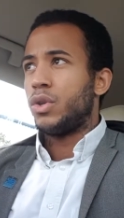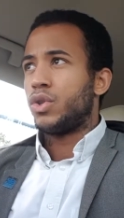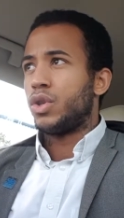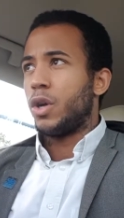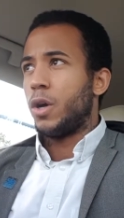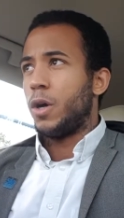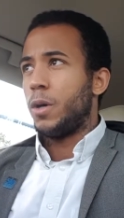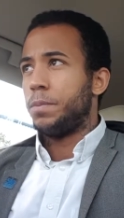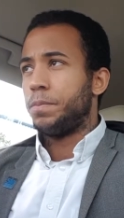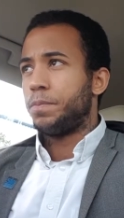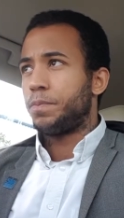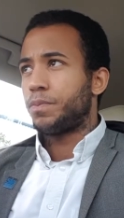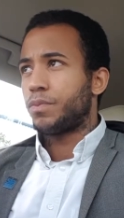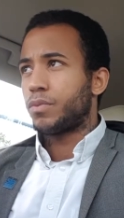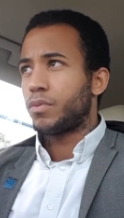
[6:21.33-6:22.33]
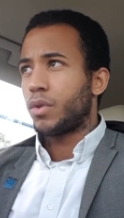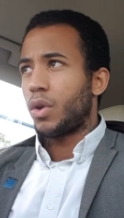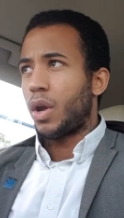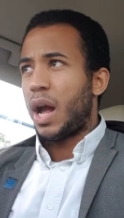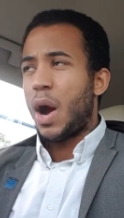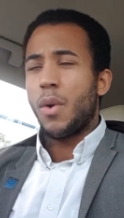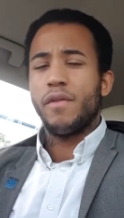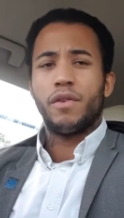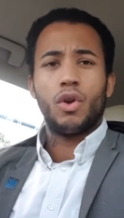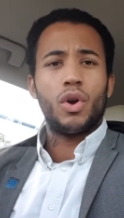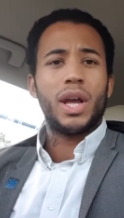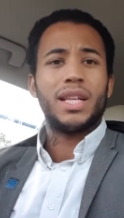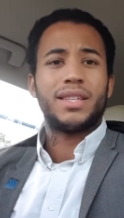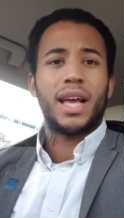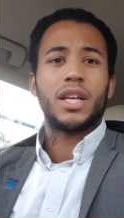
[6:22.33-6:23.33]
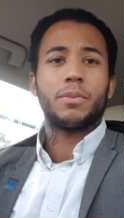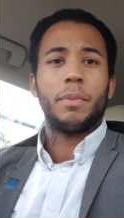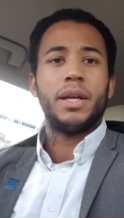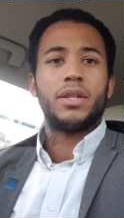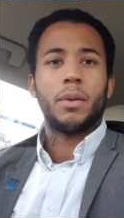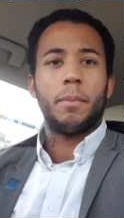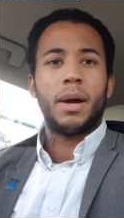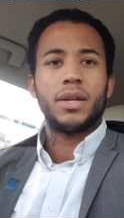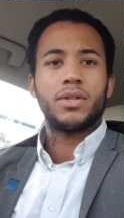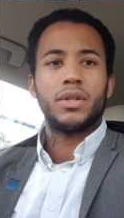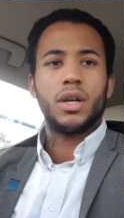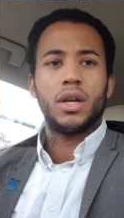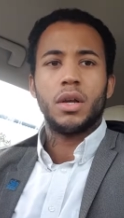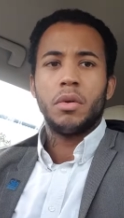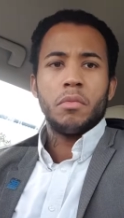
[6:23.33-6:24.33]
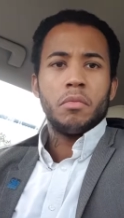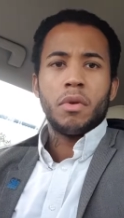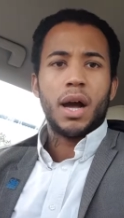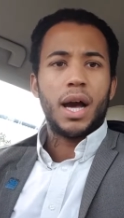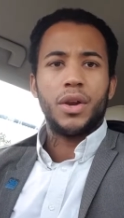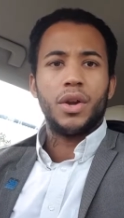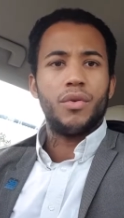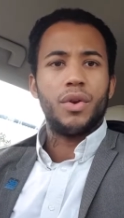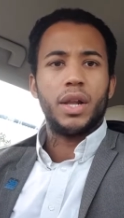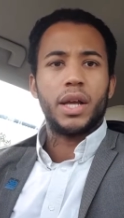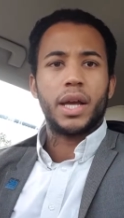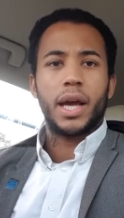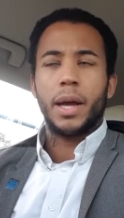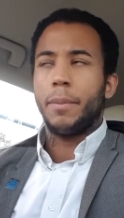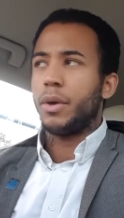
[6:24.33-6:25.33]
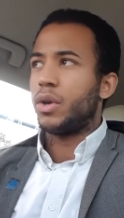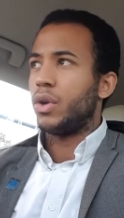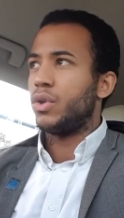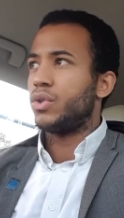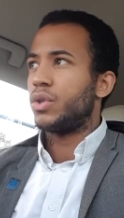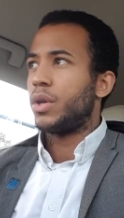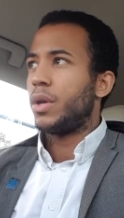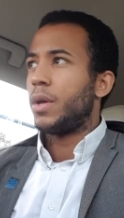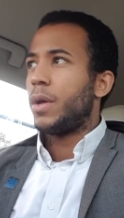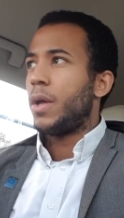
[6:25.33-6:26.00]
So, however long it takes me to master, I don't really care, because